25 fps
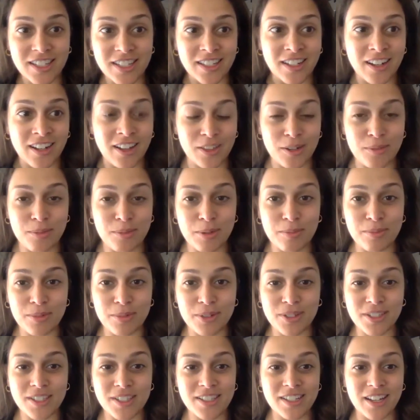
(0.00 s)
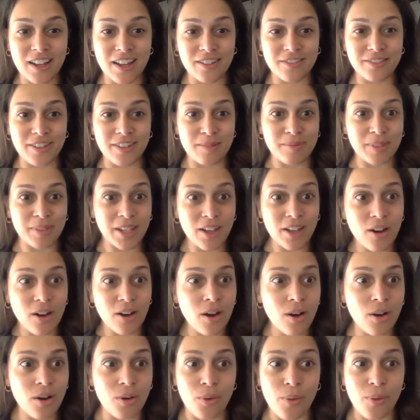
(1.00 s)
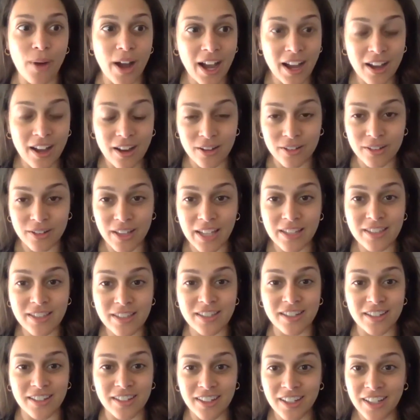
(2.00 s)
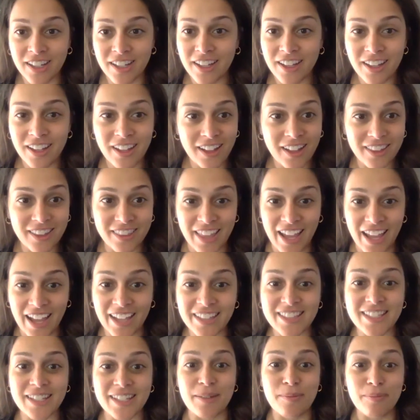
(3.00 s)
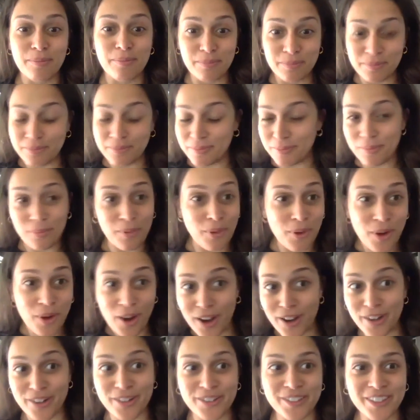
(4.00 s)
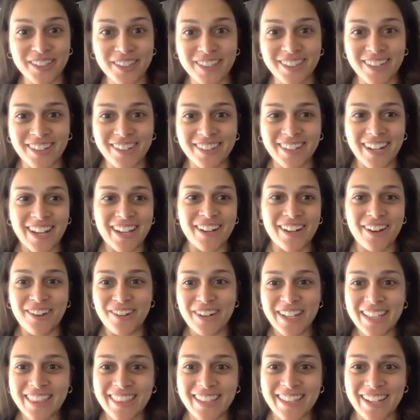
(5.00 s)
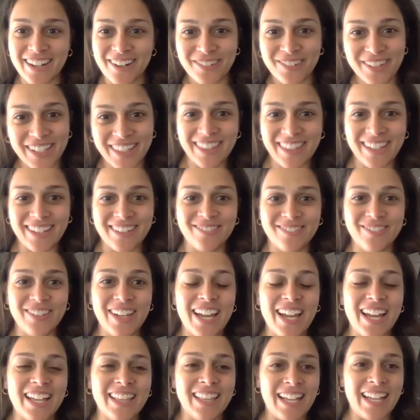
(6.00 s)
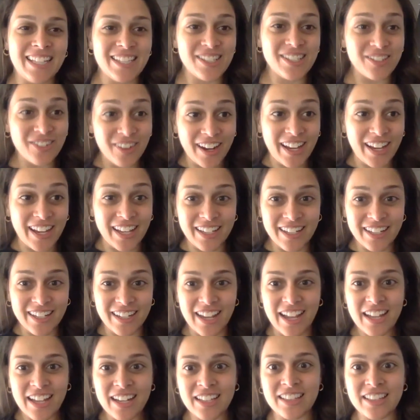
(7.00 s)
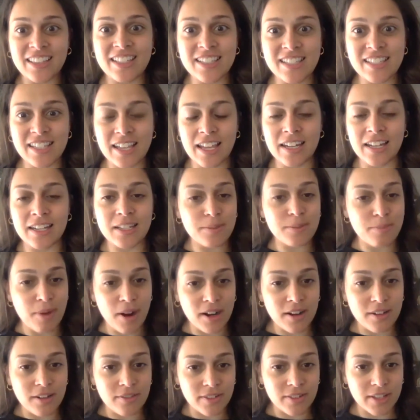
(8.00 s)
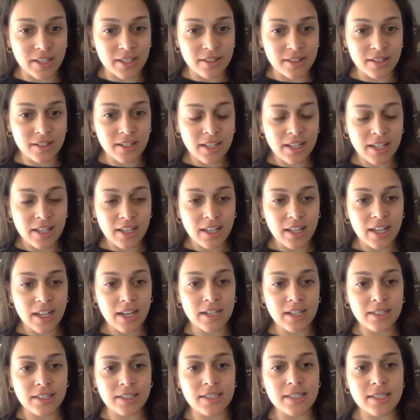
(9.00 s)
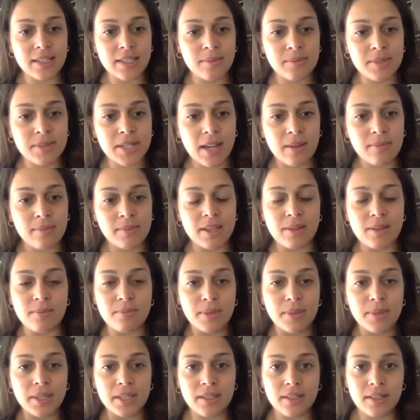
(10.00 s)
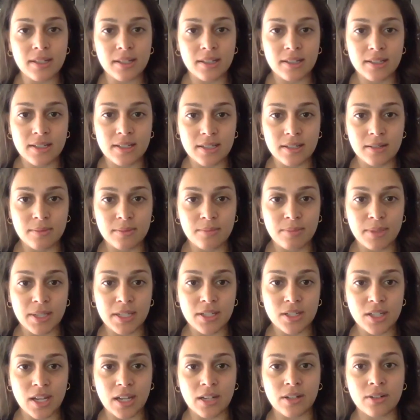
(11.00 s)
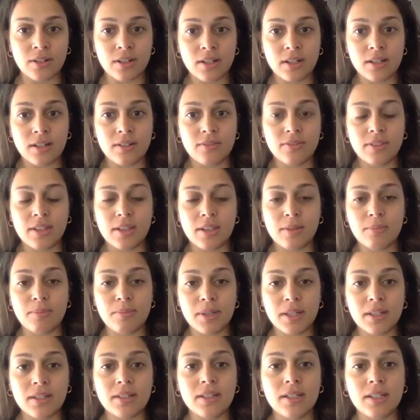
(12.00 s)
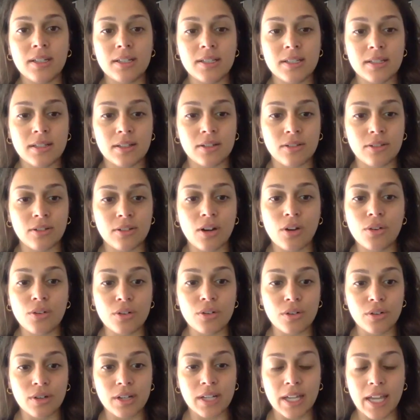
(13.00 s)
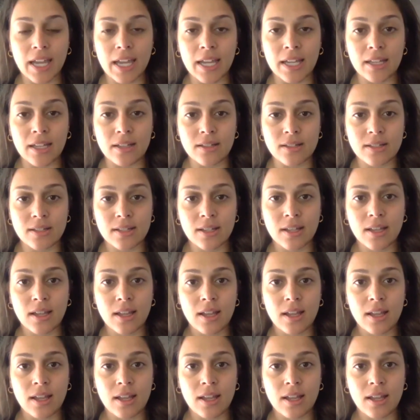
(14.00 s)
in other people's stuff. I'm like, oh, wow, that's a whoa, and I go in there with them, and that's great. And and that's part of it. And at the same time, the ability to be generative, the ability to co-create